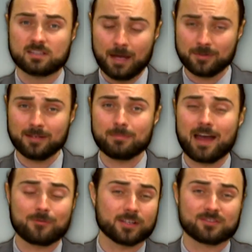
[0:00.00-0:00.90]
Top Gun
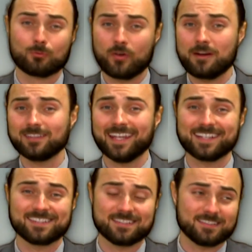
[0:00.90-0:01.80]
Maverick is the rare
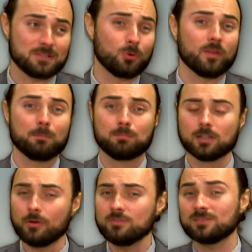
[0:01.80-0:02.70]
legacy sequel that
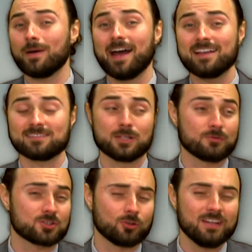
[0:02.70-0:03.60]
blows past the
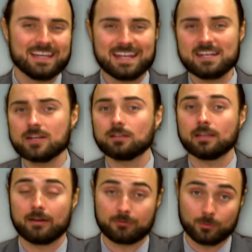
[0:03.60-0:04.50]
original in
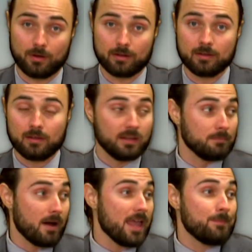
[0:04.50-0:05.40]
nearly every way.
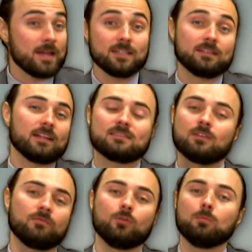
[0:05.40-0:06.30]
In my opinion, it's
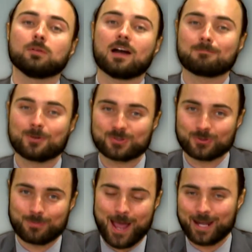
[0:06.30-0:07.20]
the full
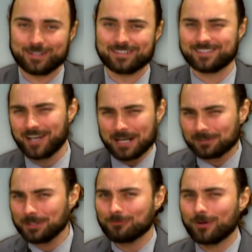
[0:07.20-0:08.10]
blockbuster package,
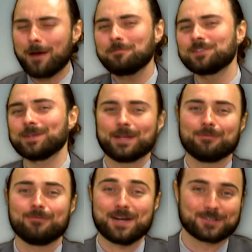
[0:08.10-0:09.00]
tightly wrapped in a
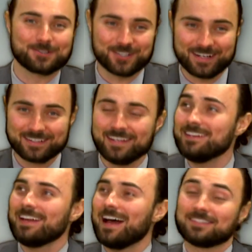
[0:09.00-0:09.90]
fighter jet,
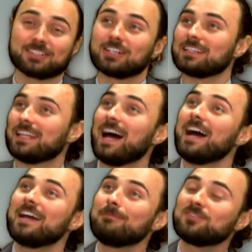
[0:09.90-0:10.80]
as it
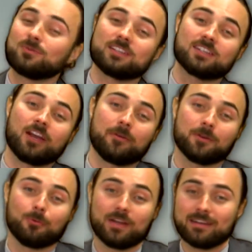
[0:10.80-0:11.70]
climbs with its
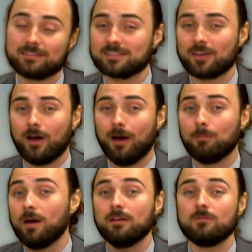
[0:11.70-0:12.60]
aerial wings
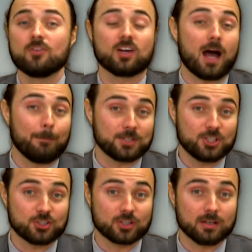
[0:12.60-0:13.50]
above the
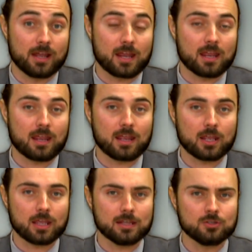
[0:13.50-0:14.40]
competition
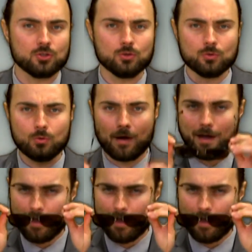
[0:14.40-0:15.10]
into